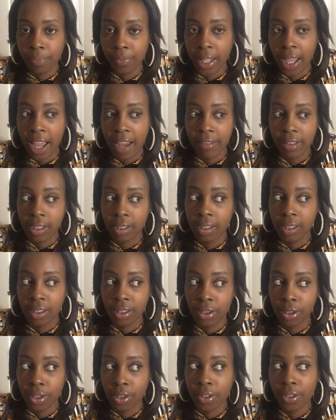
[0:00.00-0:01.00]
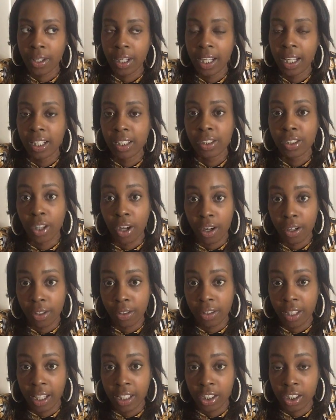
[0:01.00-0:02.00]
I have a sister and a daughter
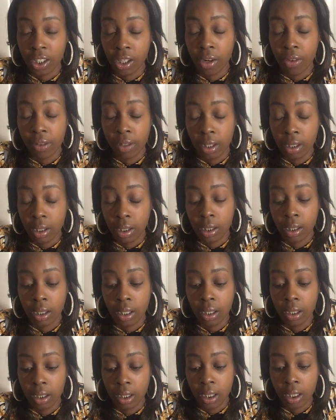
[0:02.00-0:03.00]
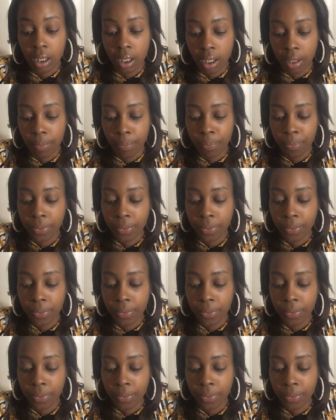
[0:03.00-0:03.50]
that share this deacon.